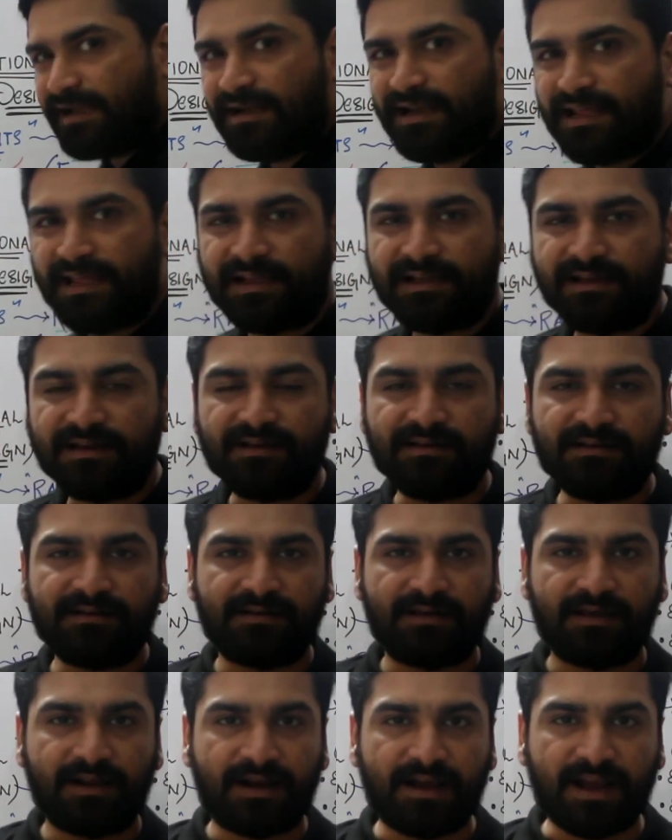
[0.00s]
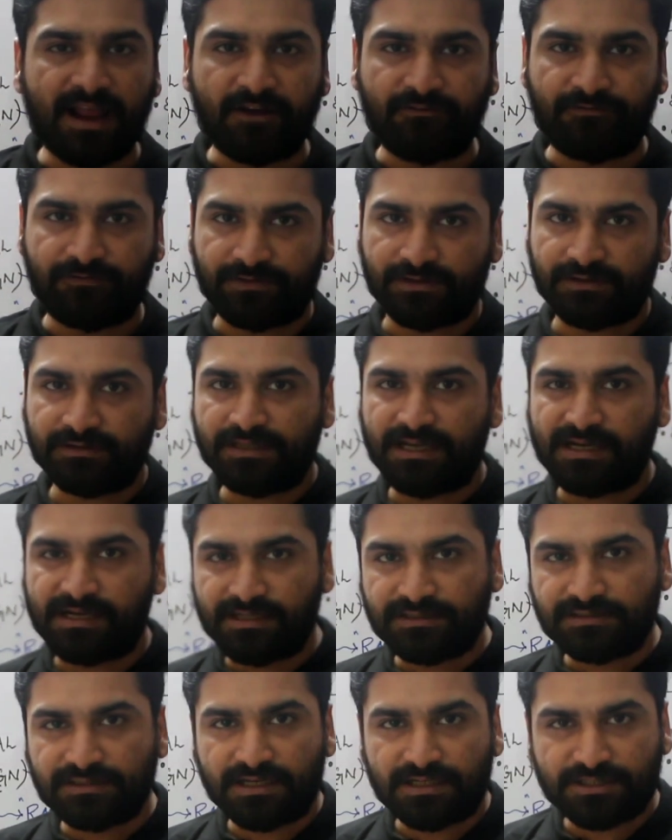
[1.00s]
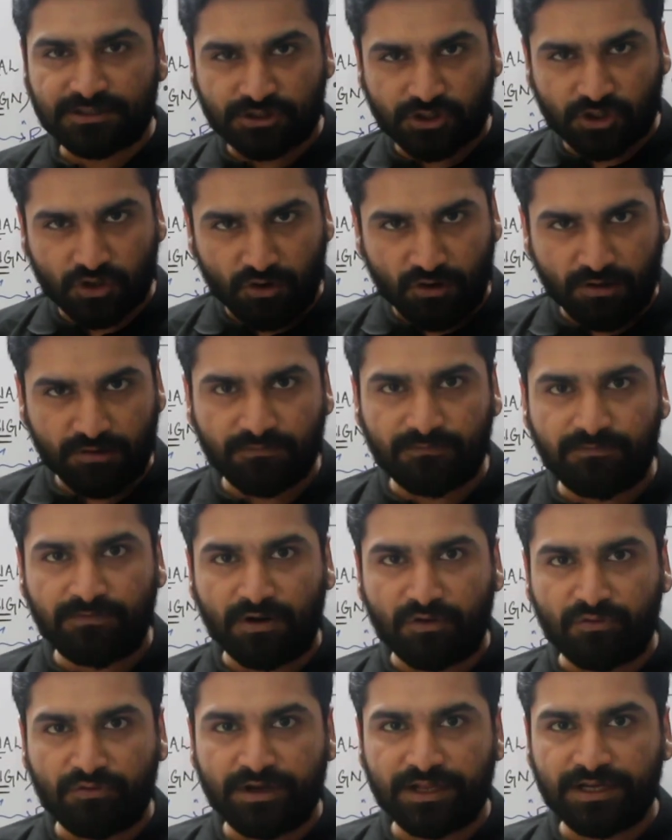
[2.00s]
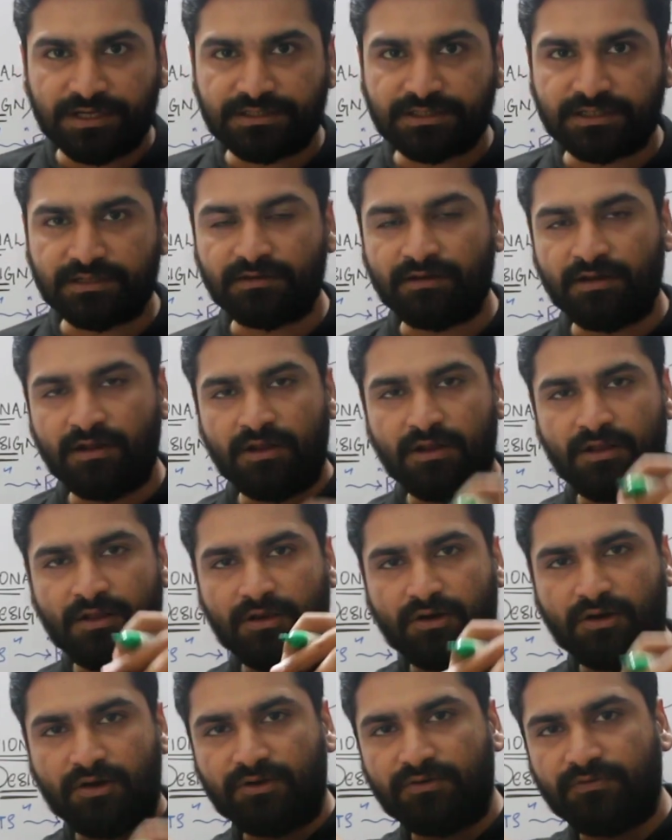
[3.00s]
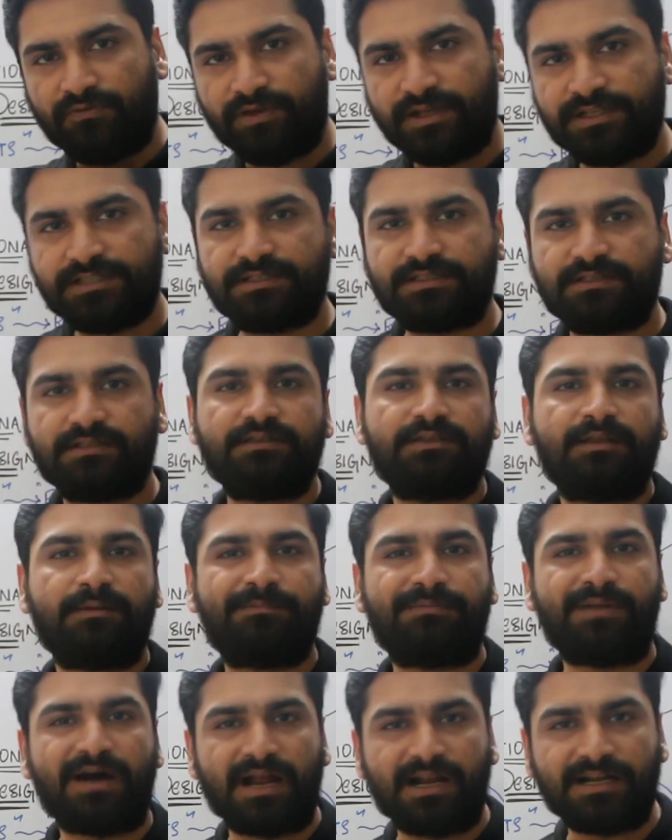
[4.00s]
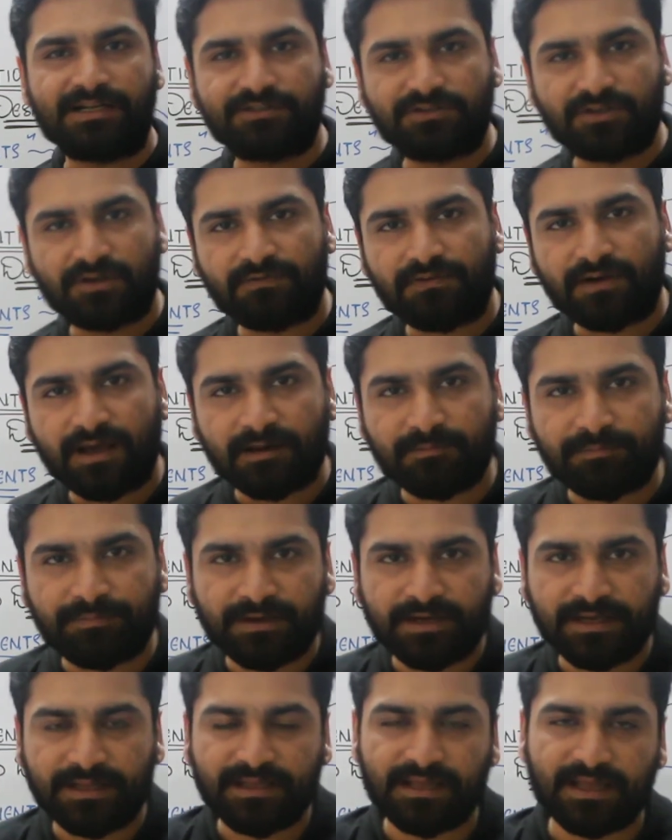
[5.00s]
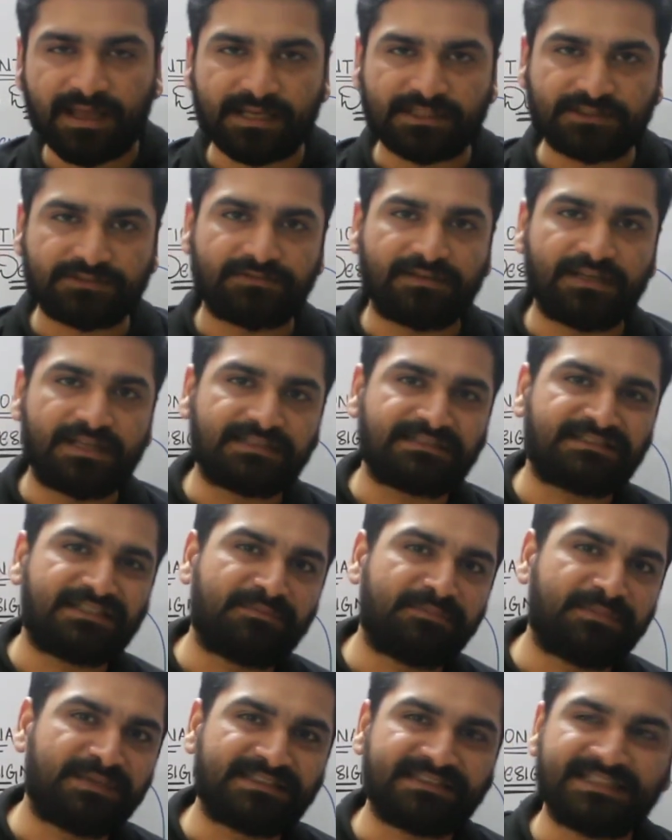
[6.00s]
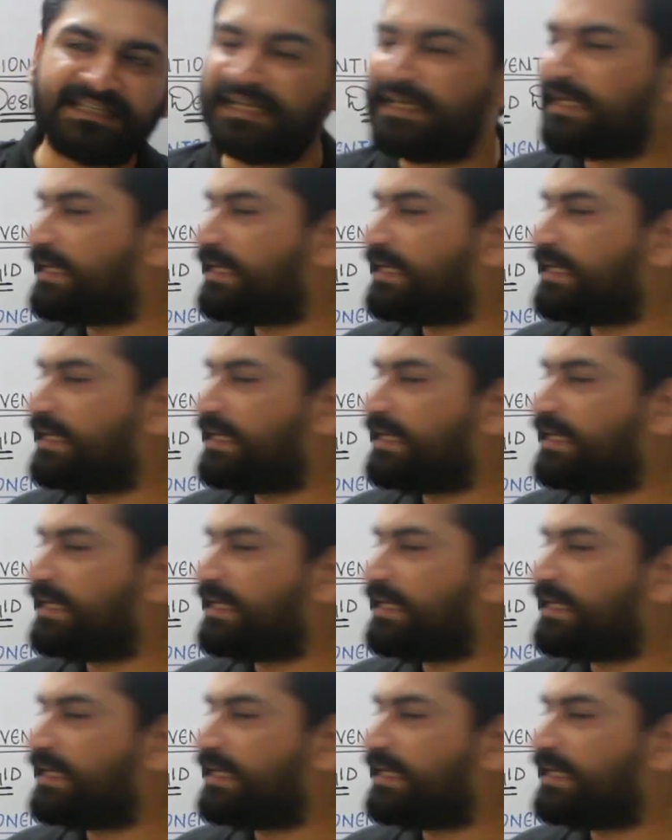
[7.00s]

like a raft, that is a strong foundation on which the parts of RPD as well as the missing